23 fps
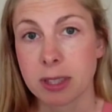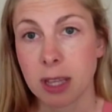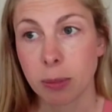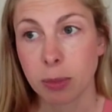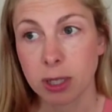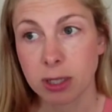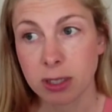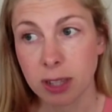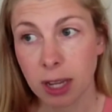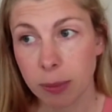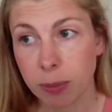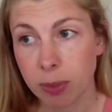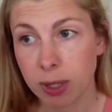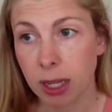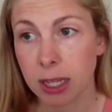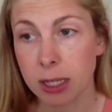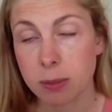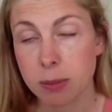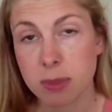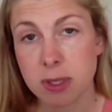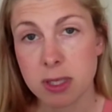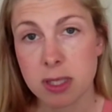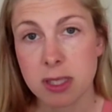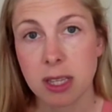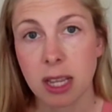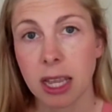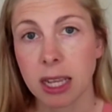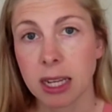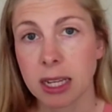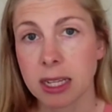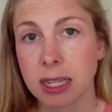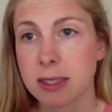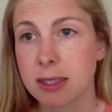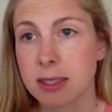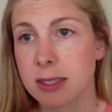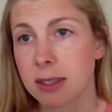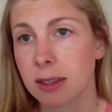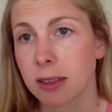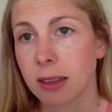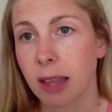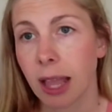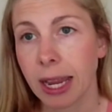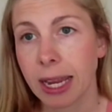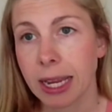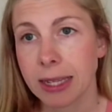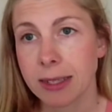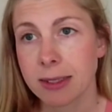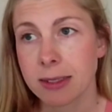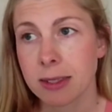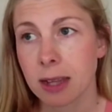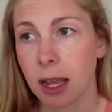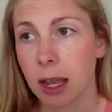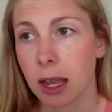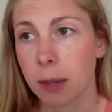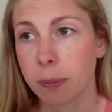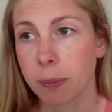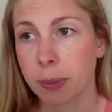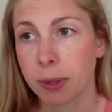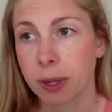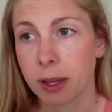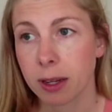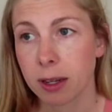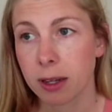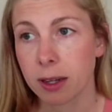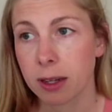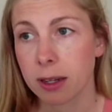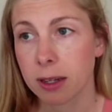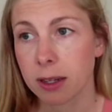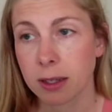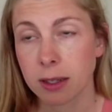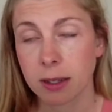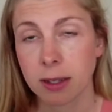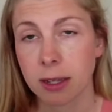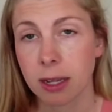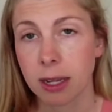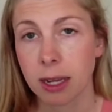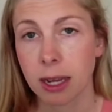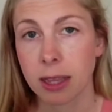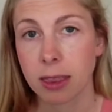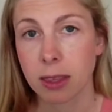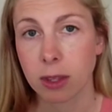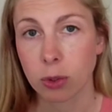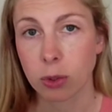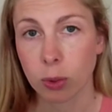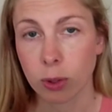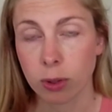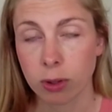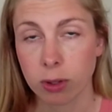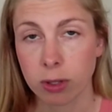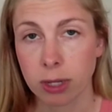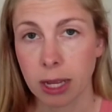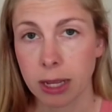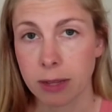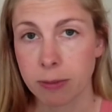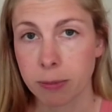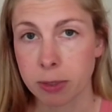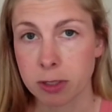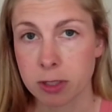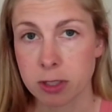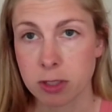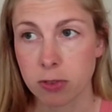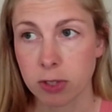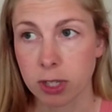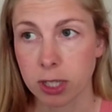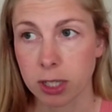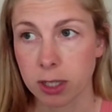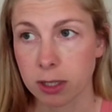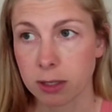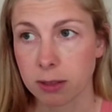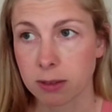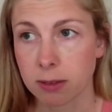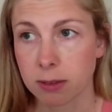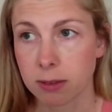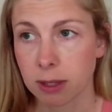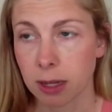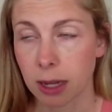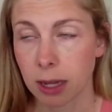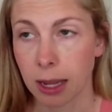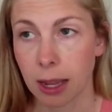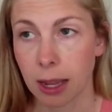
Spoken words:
But summertime comes and it's light up here in the northern hemisphere.